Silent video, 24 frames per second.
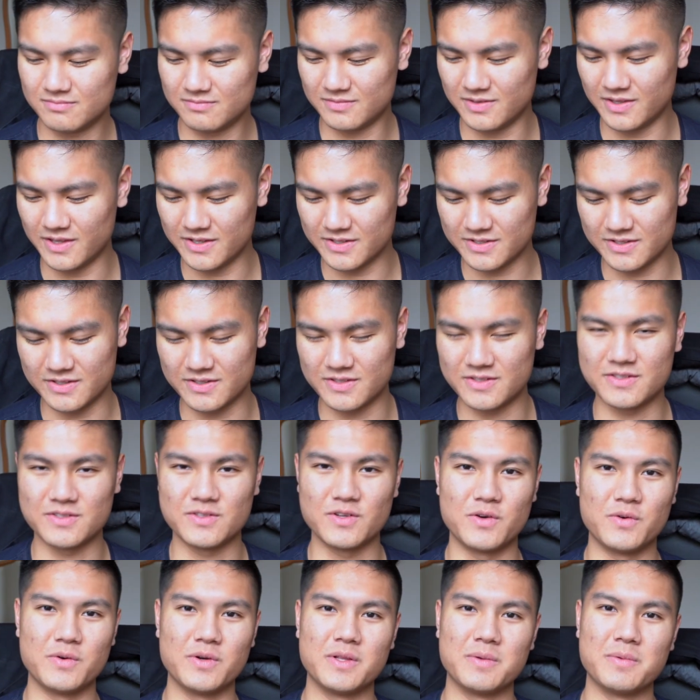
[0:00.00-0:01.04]
there's
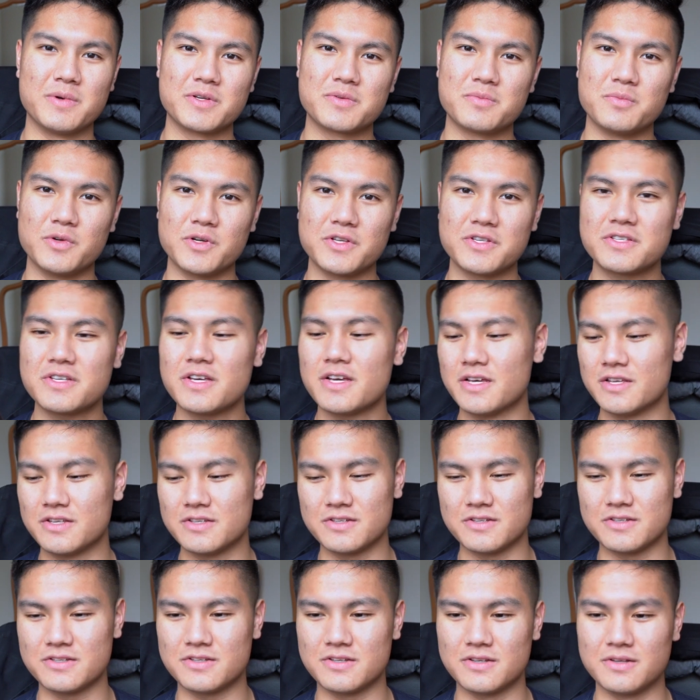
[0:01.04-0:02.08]
not really much more to say. It's
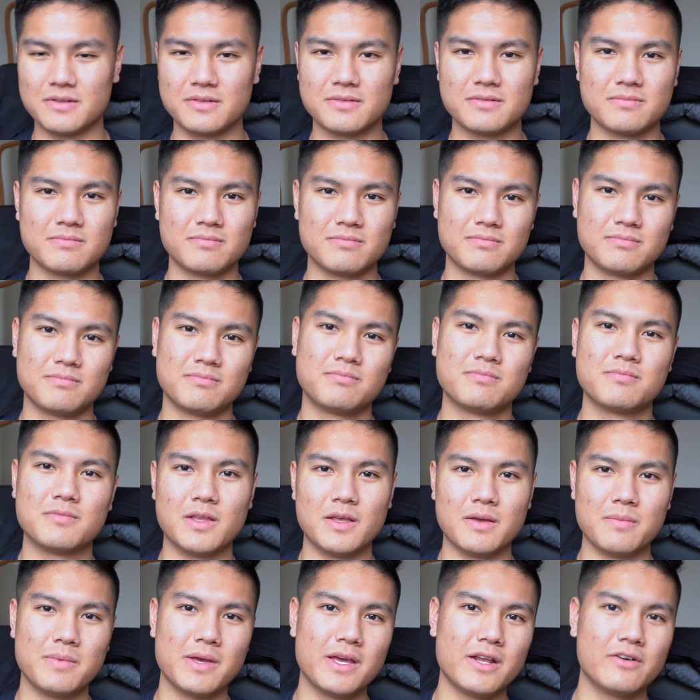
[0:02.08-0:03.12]
just a
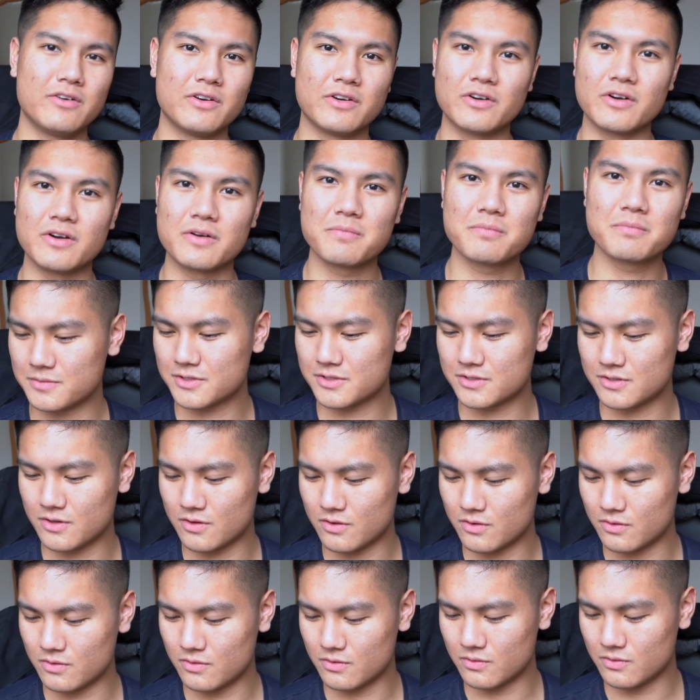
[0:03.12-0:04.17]
battery grip.
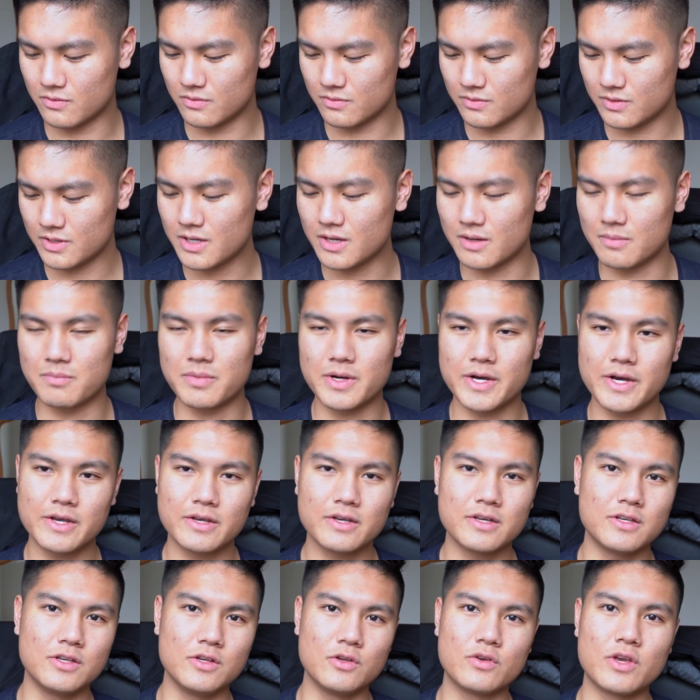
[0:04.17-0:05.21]
So yeah, buying
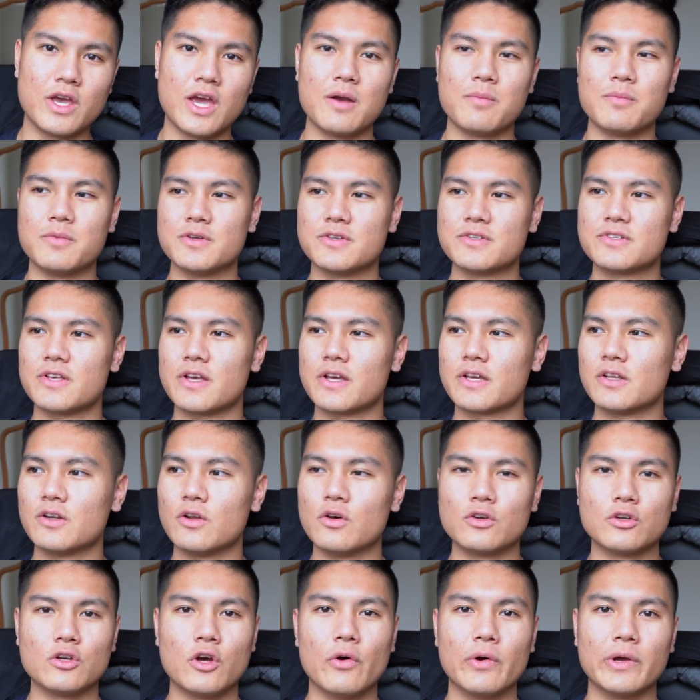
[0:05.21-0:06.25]
a new camera is like an
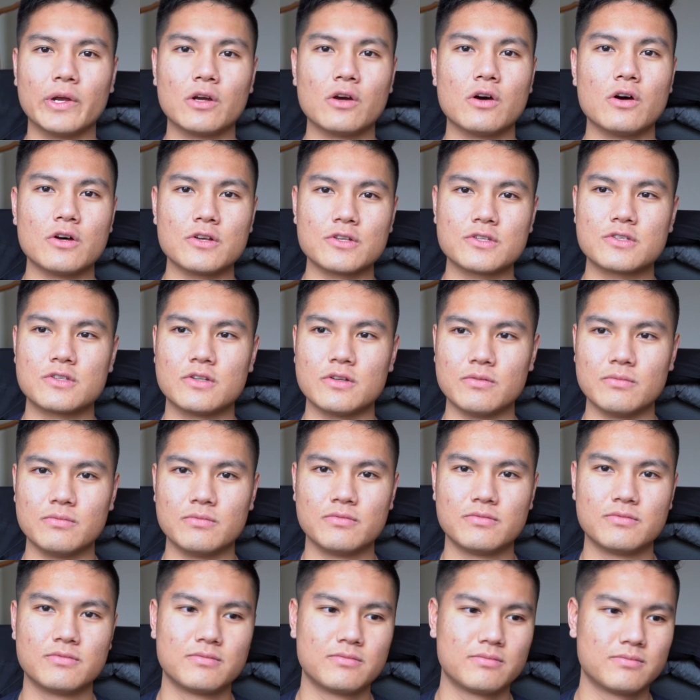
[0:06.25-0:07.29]
ongoing cost.
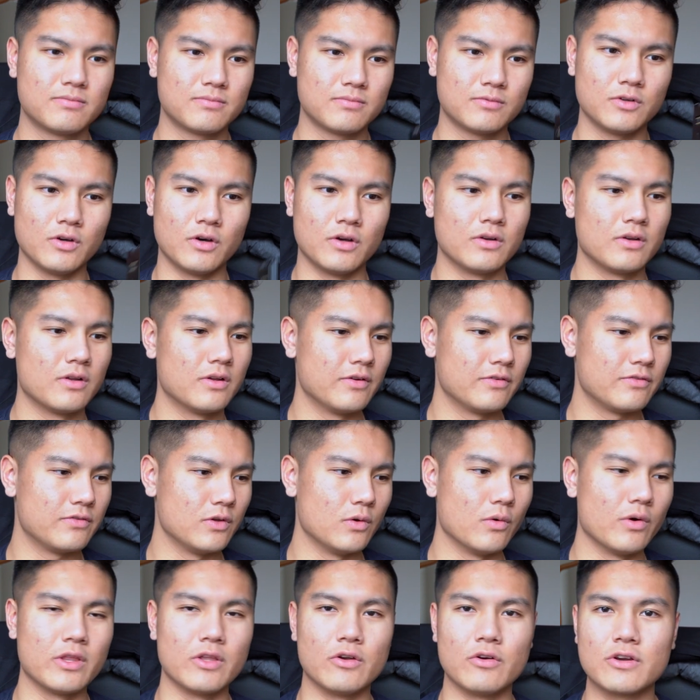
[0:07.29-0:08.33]
I've got a
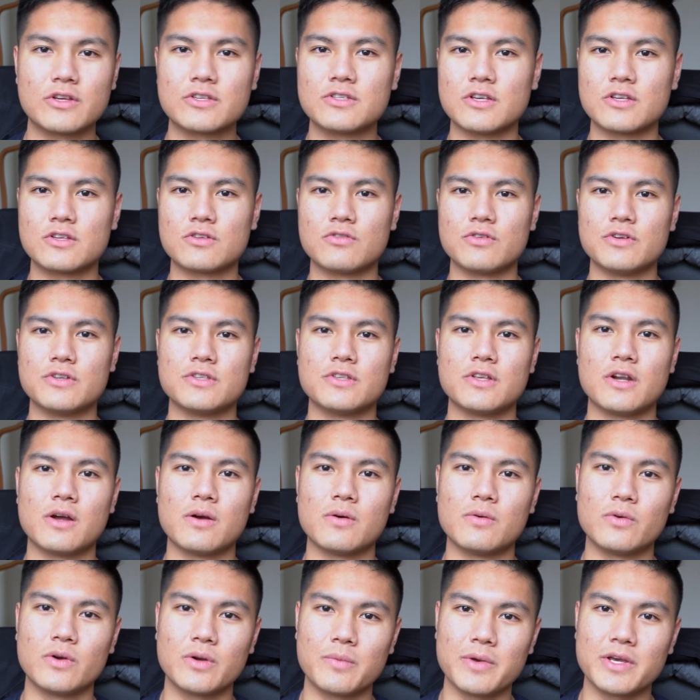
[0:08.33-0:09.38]
few other accessories that I
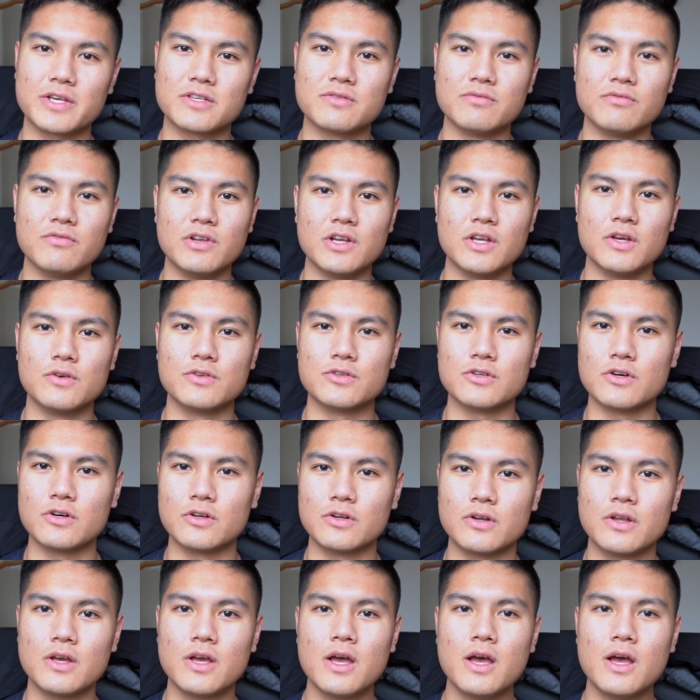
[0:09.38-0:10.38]
want to make some videos on,